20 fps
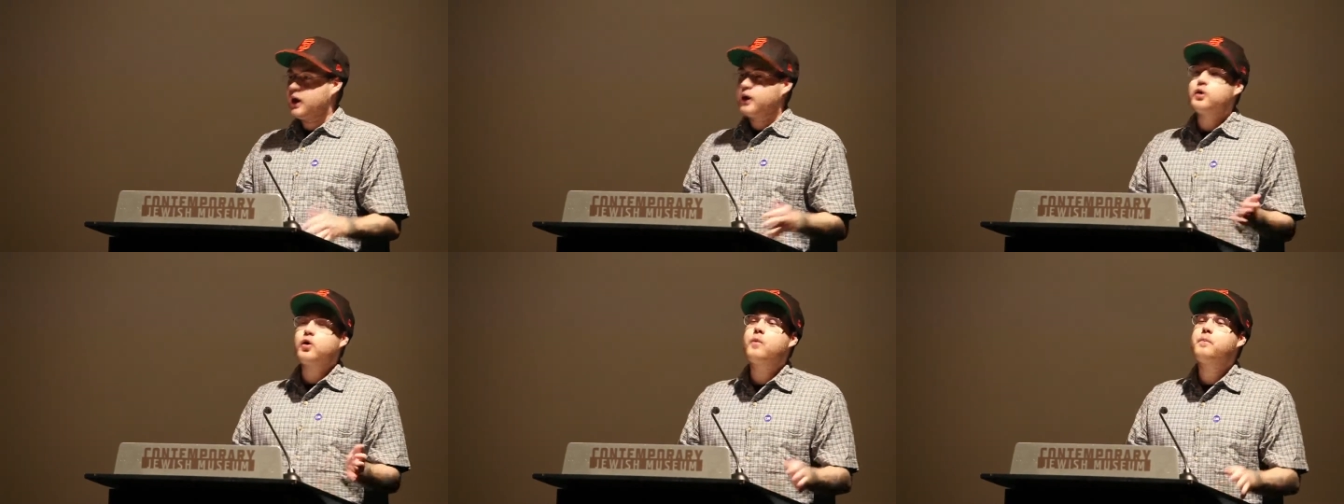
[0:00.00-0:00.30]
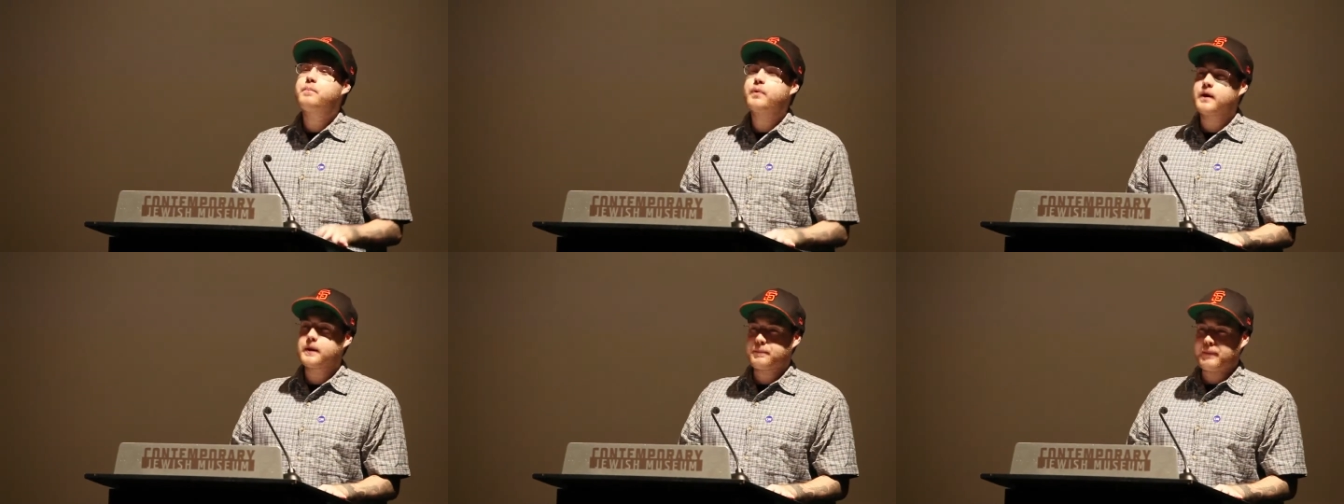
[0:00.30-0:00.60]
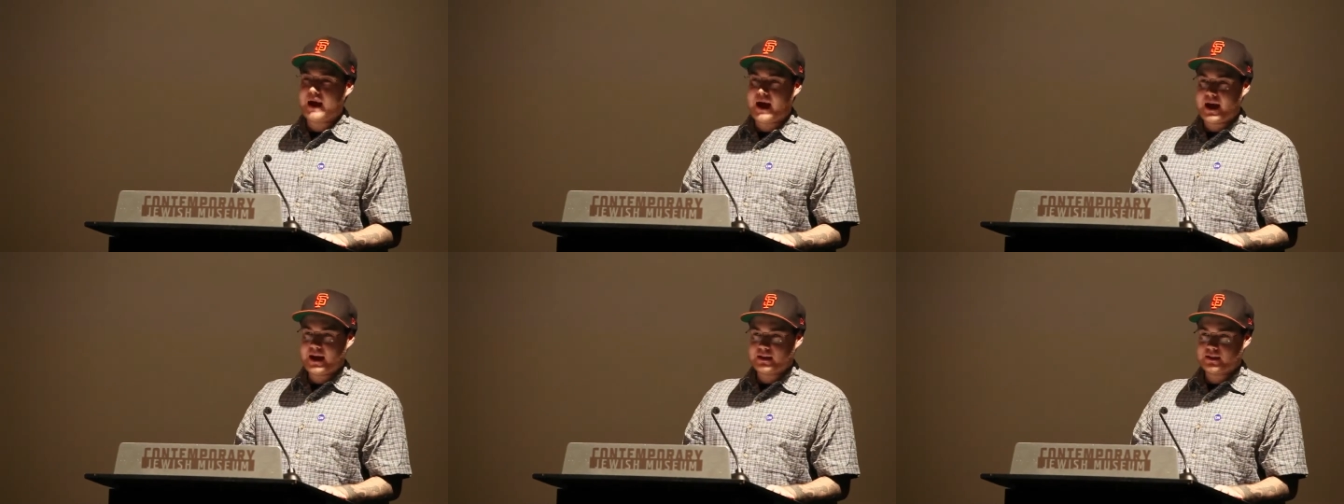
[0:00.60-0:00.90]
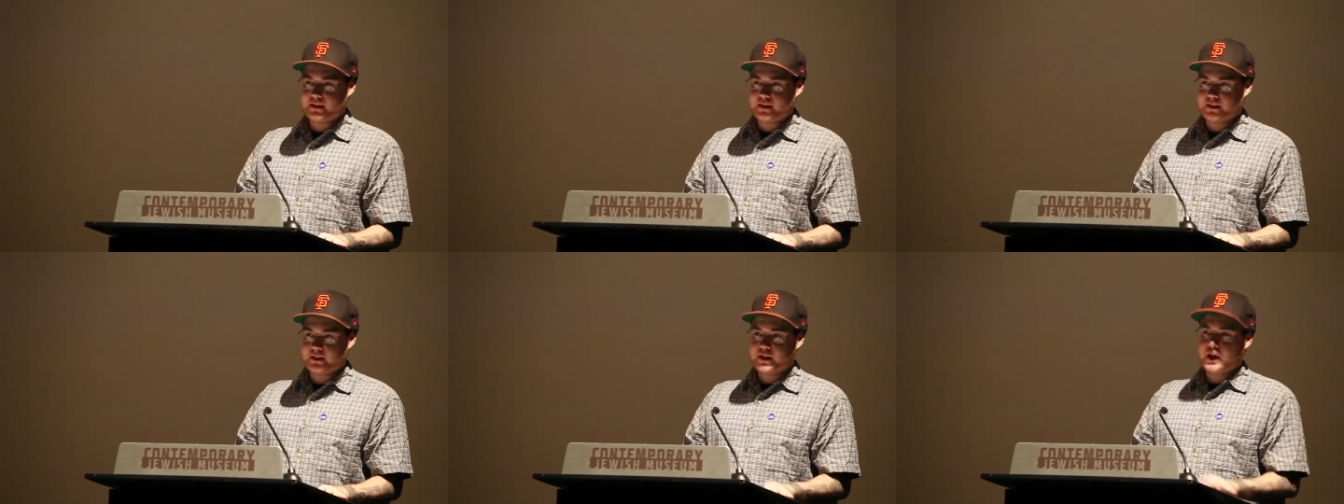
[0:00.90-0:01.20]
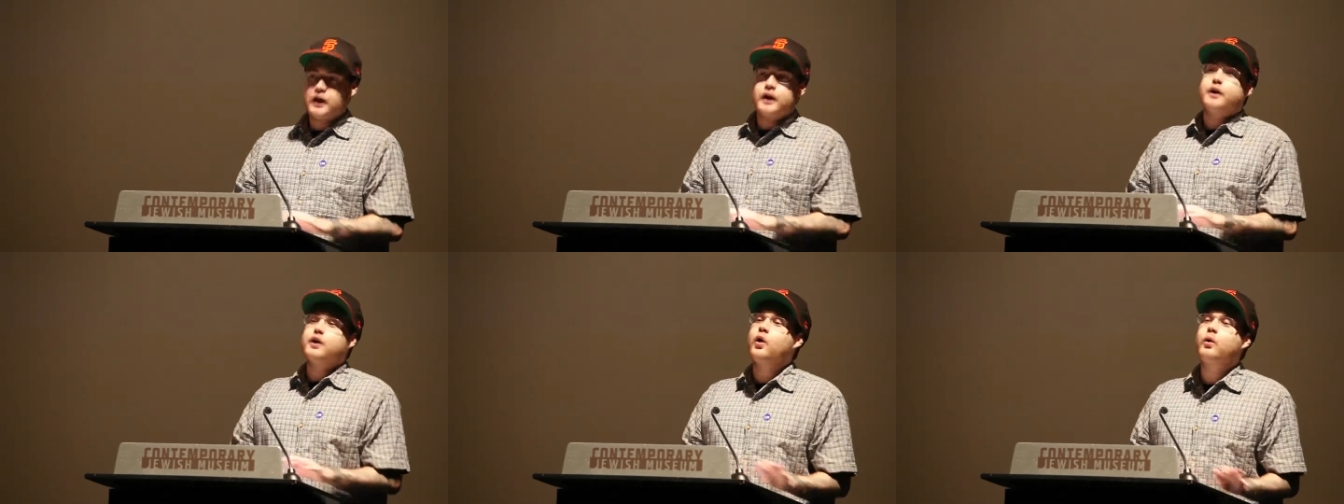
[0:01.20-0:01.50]
No book passage,
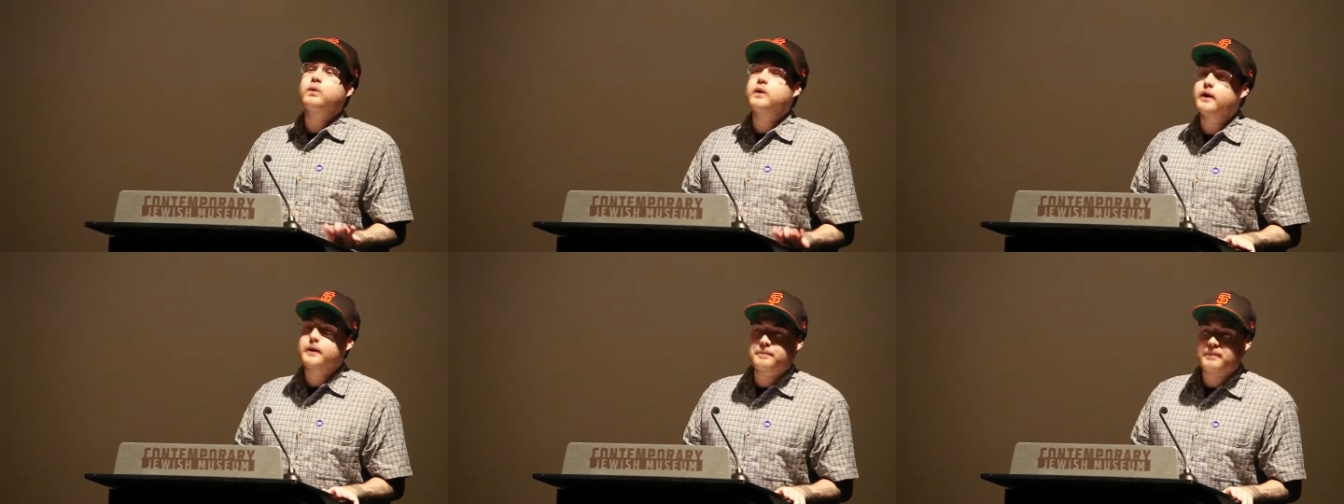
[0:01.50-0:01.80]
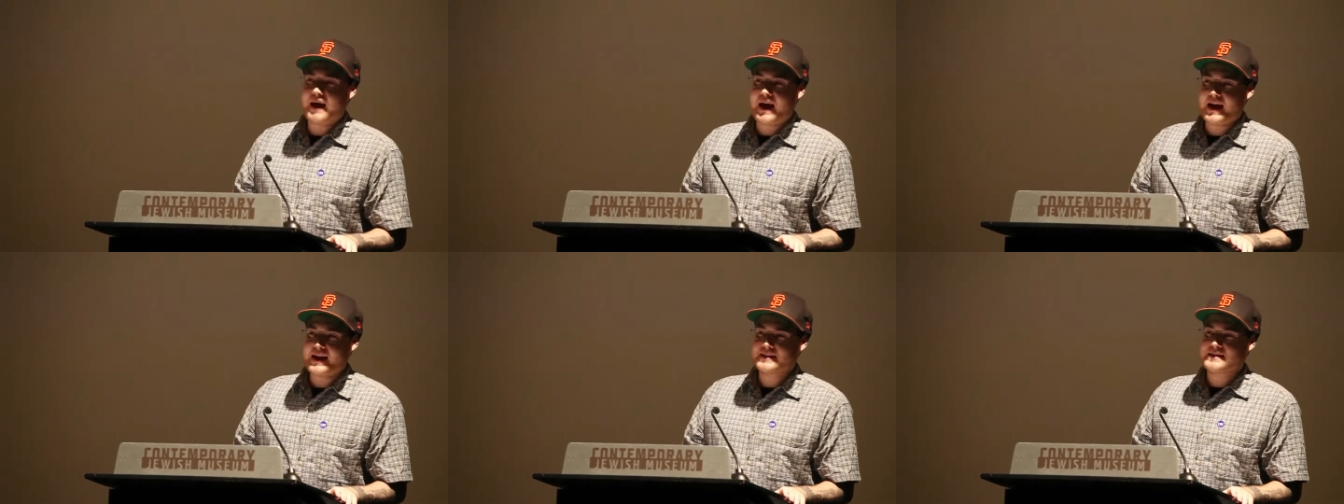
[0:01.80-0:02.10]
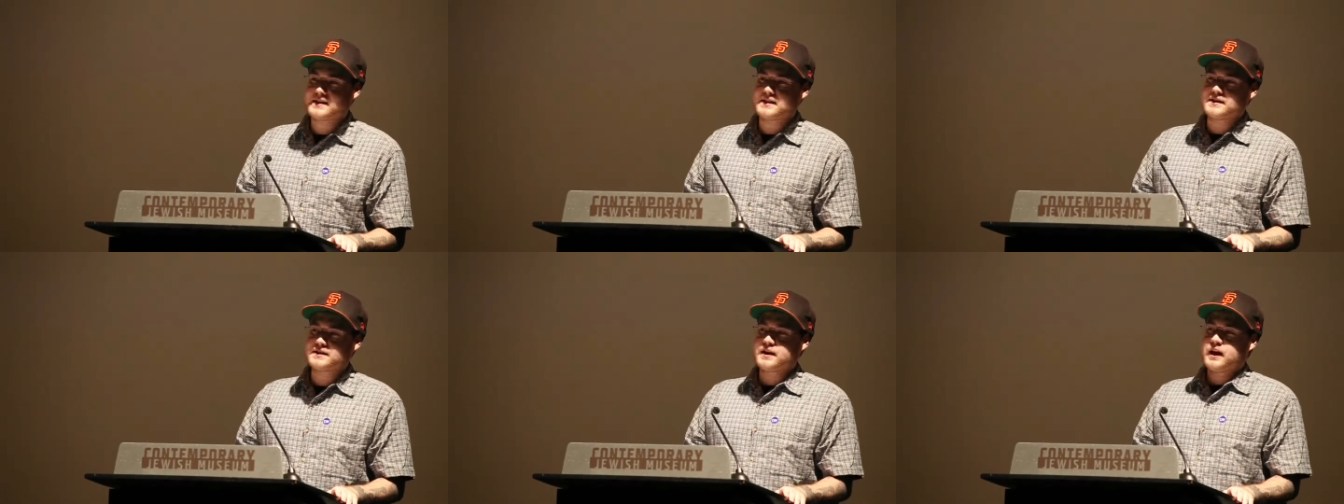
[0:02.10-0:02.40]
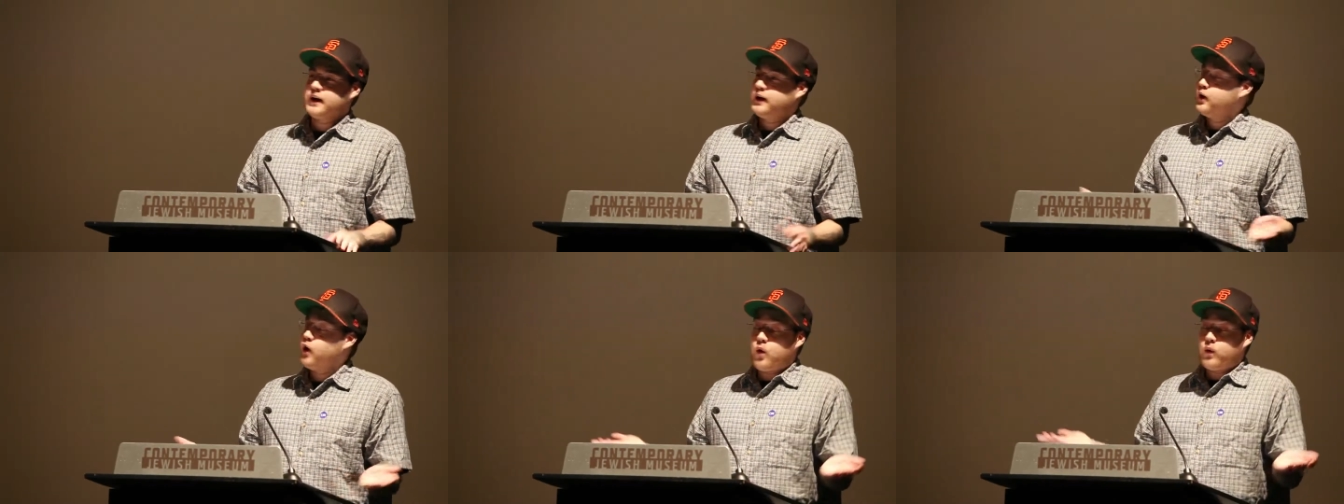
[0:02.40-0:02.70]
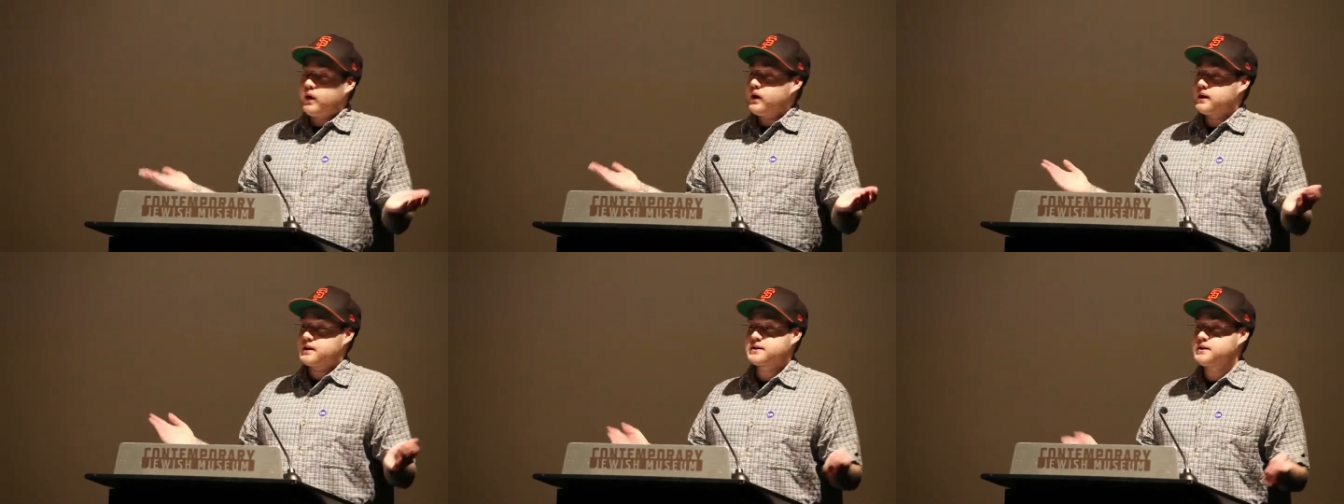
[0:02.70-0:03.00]
no look passes,
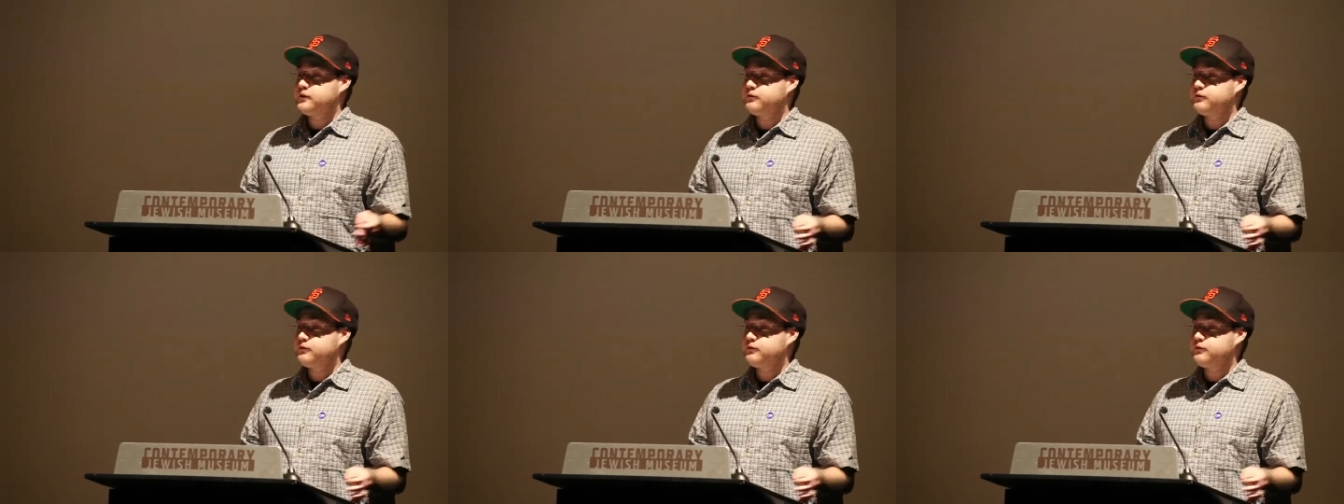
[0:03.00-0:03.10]
no hooks.